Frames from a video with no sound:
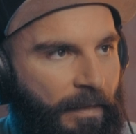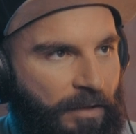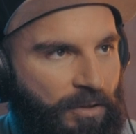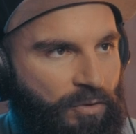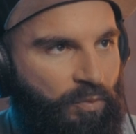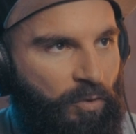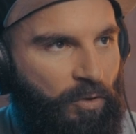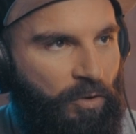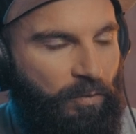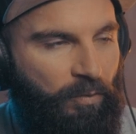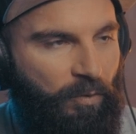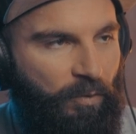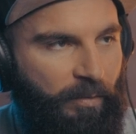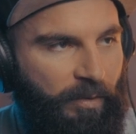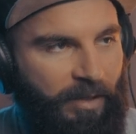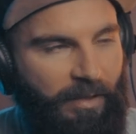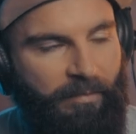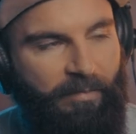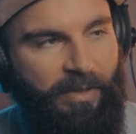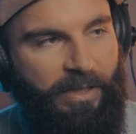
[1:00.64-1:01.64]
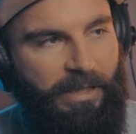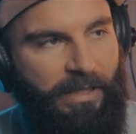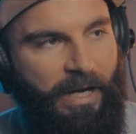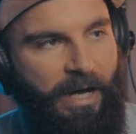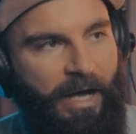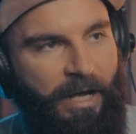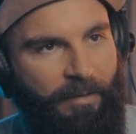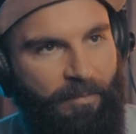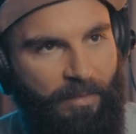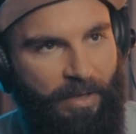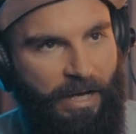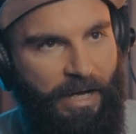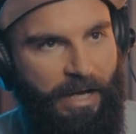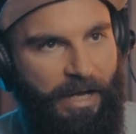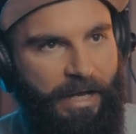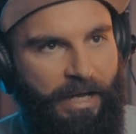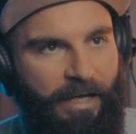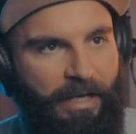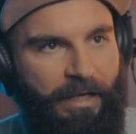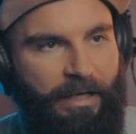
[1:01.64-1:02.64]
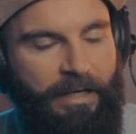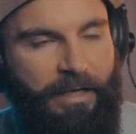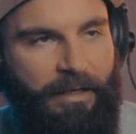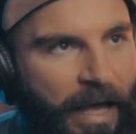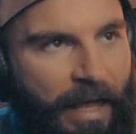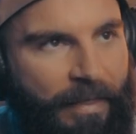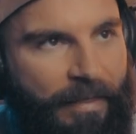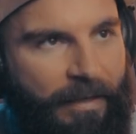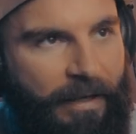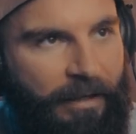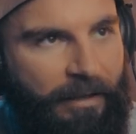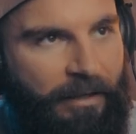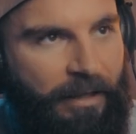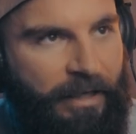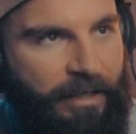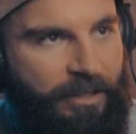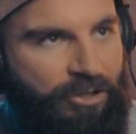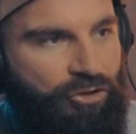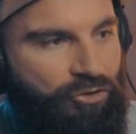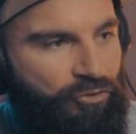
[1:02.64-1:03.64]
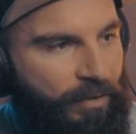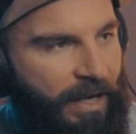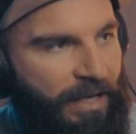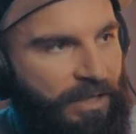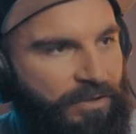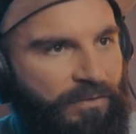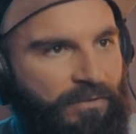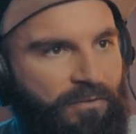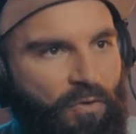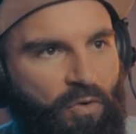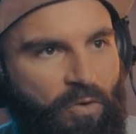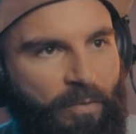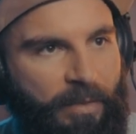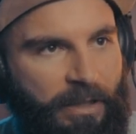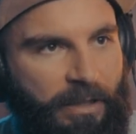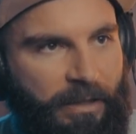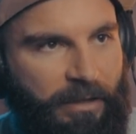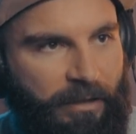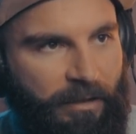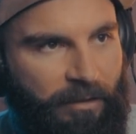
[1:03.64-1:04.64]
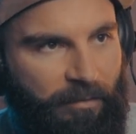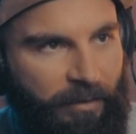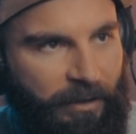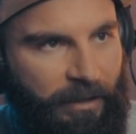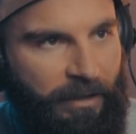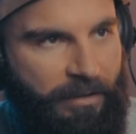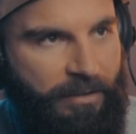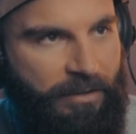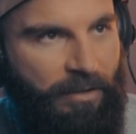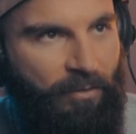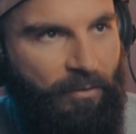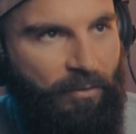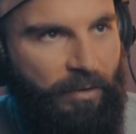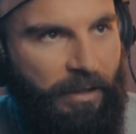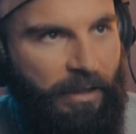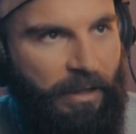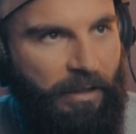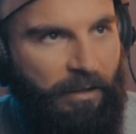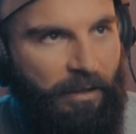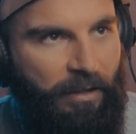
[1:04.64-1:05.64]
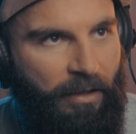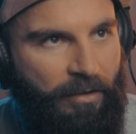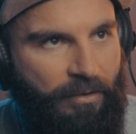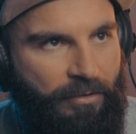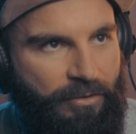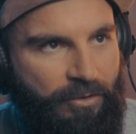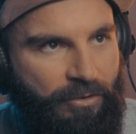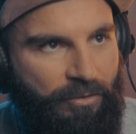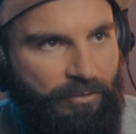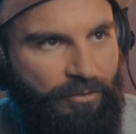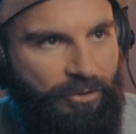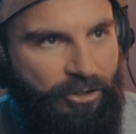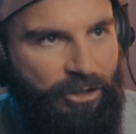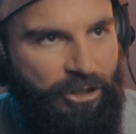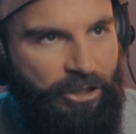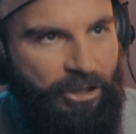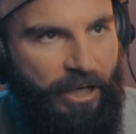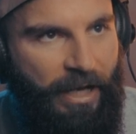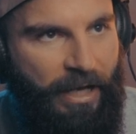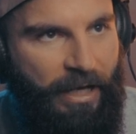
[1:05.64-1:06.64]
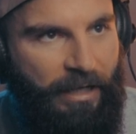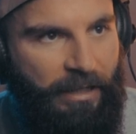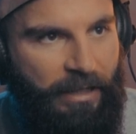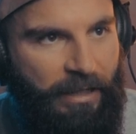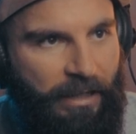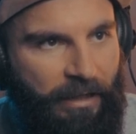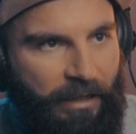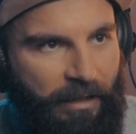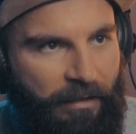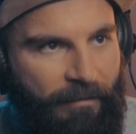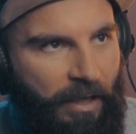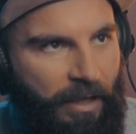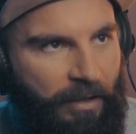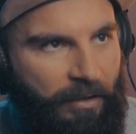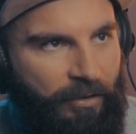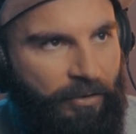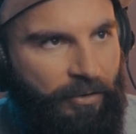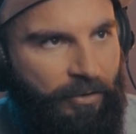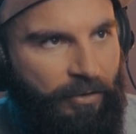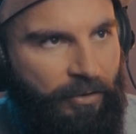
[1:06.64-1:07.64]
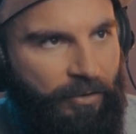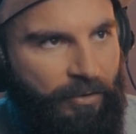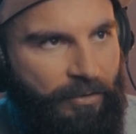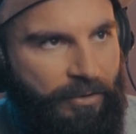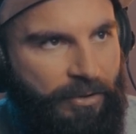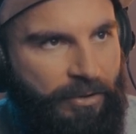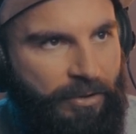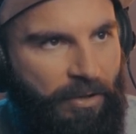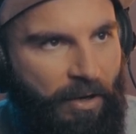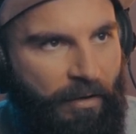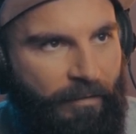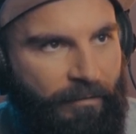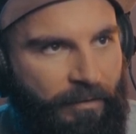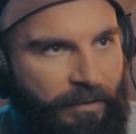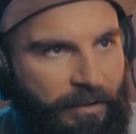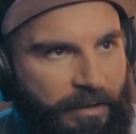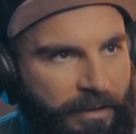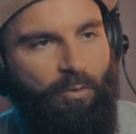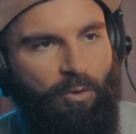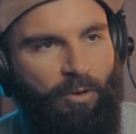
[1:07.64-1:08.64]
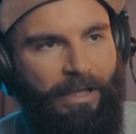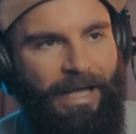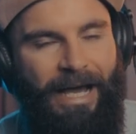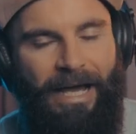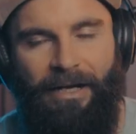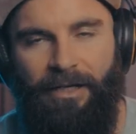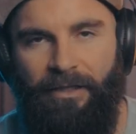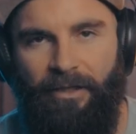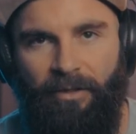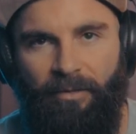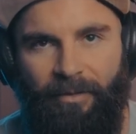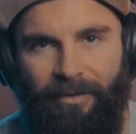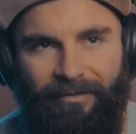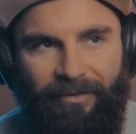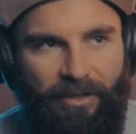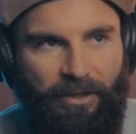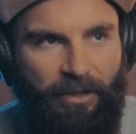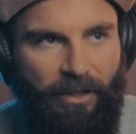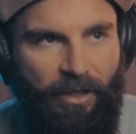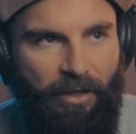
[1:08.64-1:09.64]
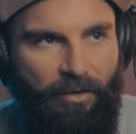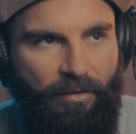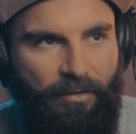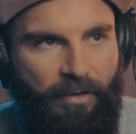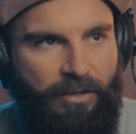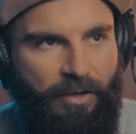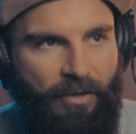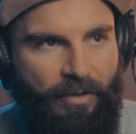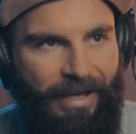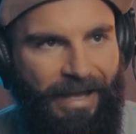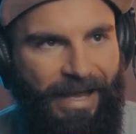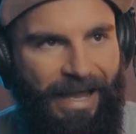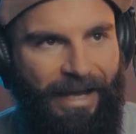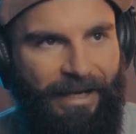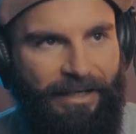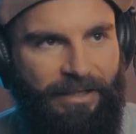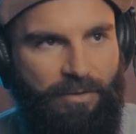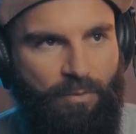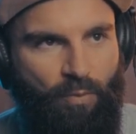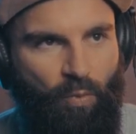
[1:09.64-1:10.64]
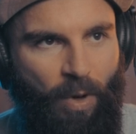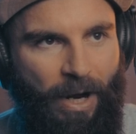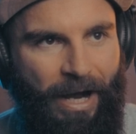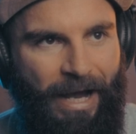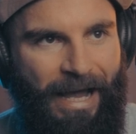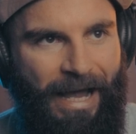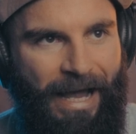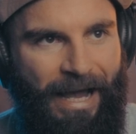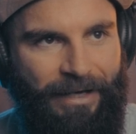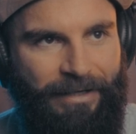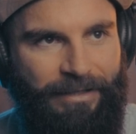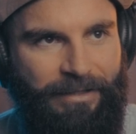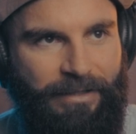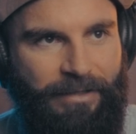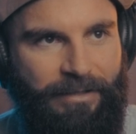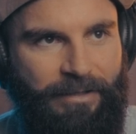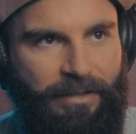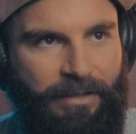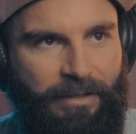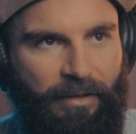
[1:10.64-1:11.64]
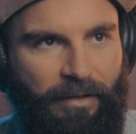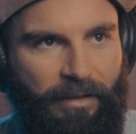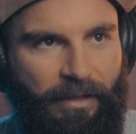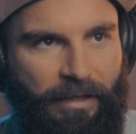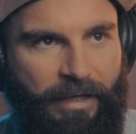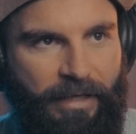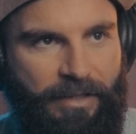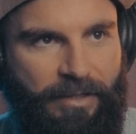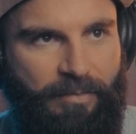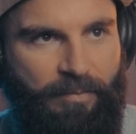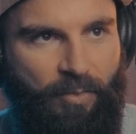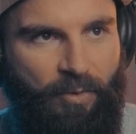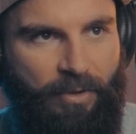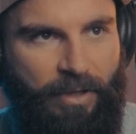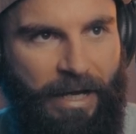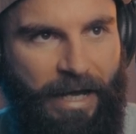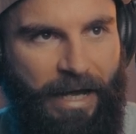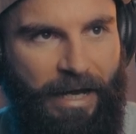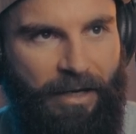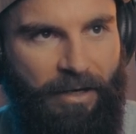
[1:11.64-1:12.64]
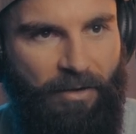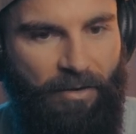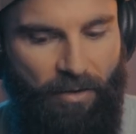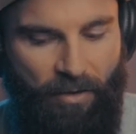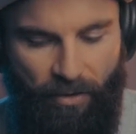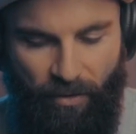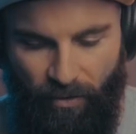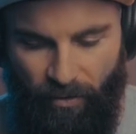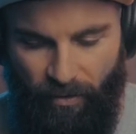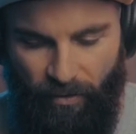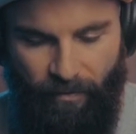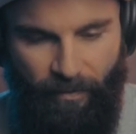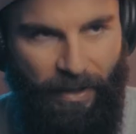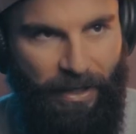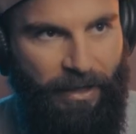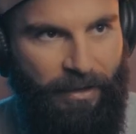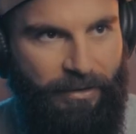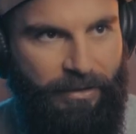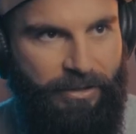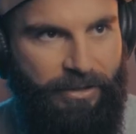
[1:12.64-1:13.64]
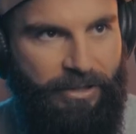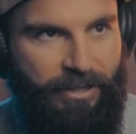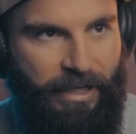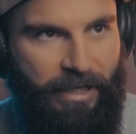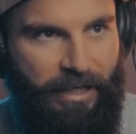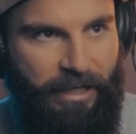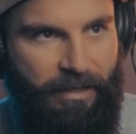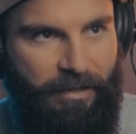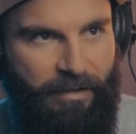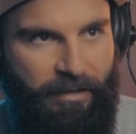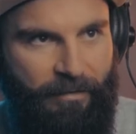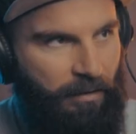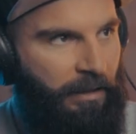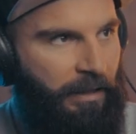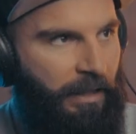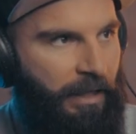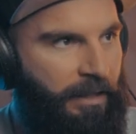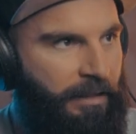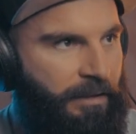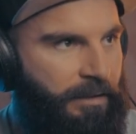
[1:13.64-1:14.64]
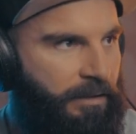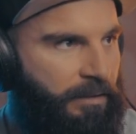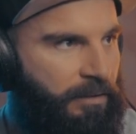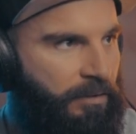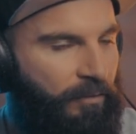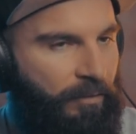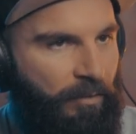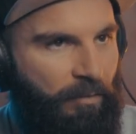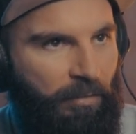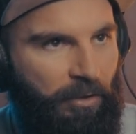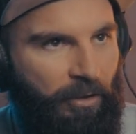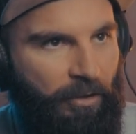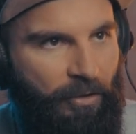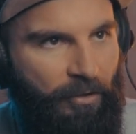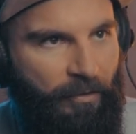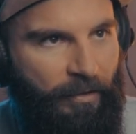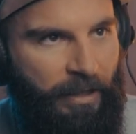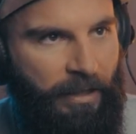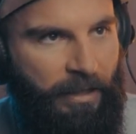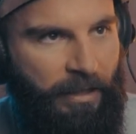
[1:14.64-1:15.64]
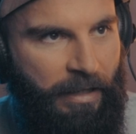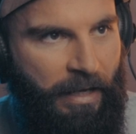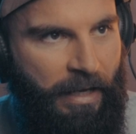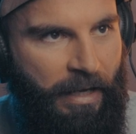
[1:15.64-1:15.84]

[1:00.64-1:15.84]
This word will be behind my head, and then let's transform it a little bit. So go to shading under softness. We'll add a little bit of a glow. So the X and Y axis, let's put that on about 10. Yes, so we blur it.